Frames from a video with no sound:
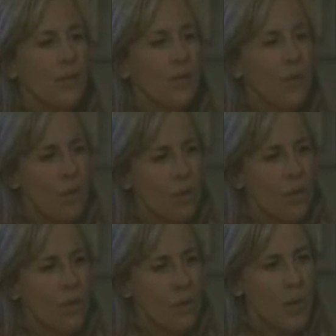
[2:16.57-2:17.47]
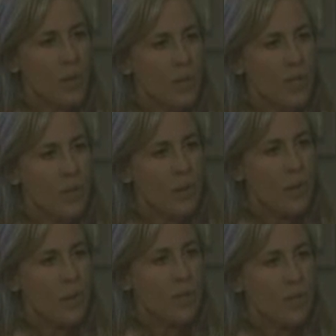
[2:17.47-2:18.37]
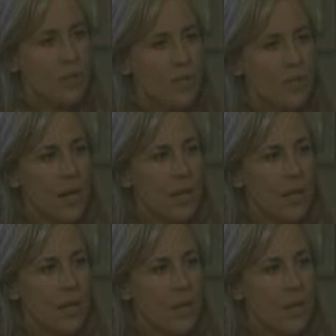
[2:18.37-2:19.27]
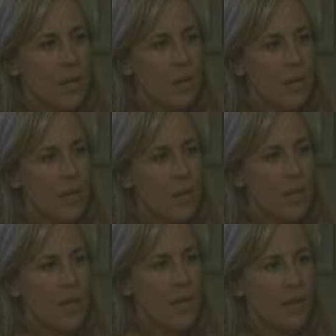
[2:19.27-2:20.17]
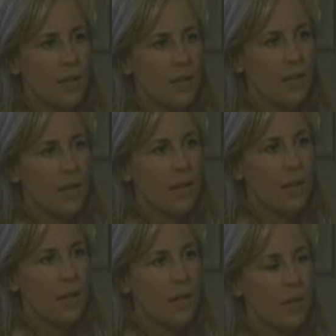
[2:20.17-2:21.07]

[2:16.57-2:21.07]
You know about the time that I was held captive by the Cassadines on that